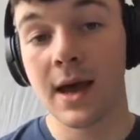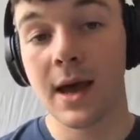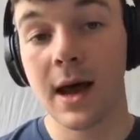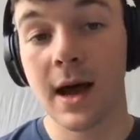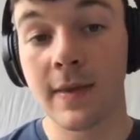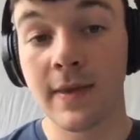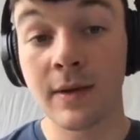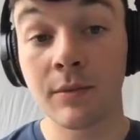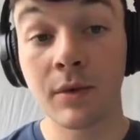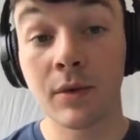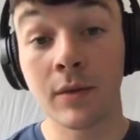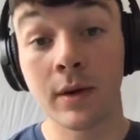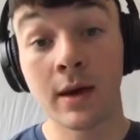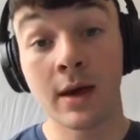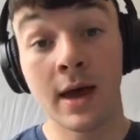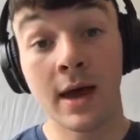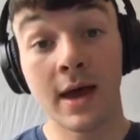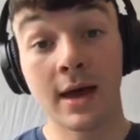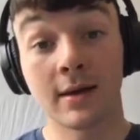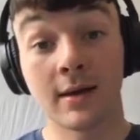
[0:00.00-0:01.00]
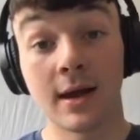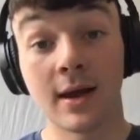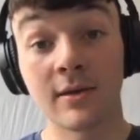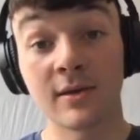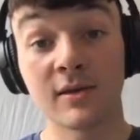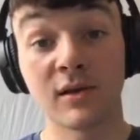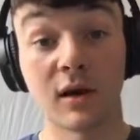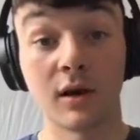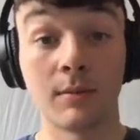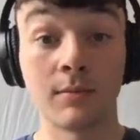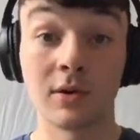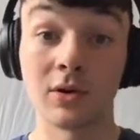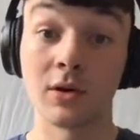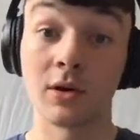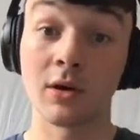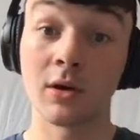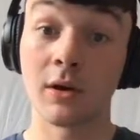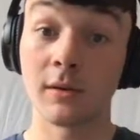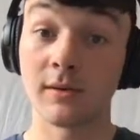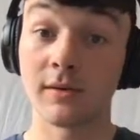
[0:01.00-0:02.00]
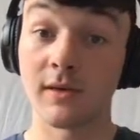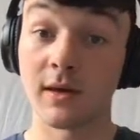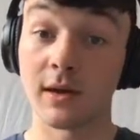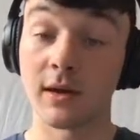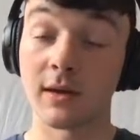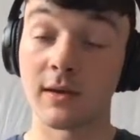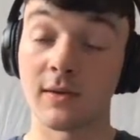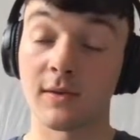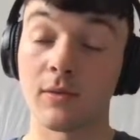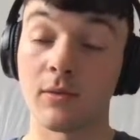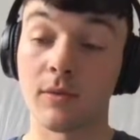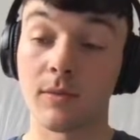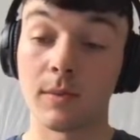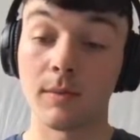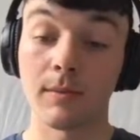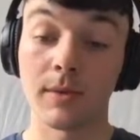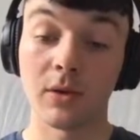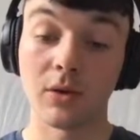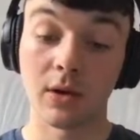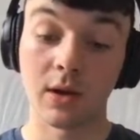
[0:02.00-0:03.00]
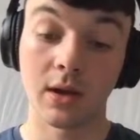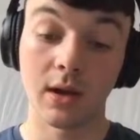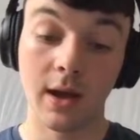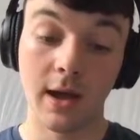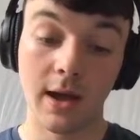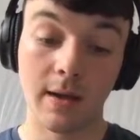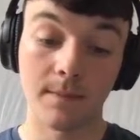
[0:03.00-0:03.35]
And then we went ahead and started building content. And so we've been building,